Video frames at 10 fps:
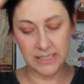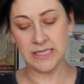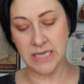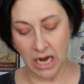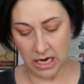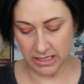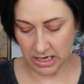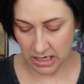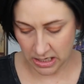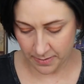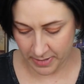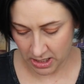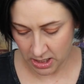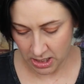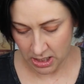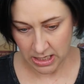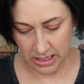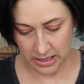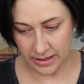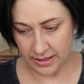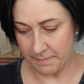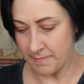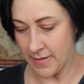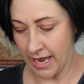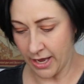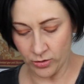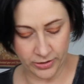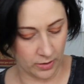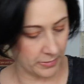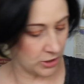did not come in the mail, so I'm a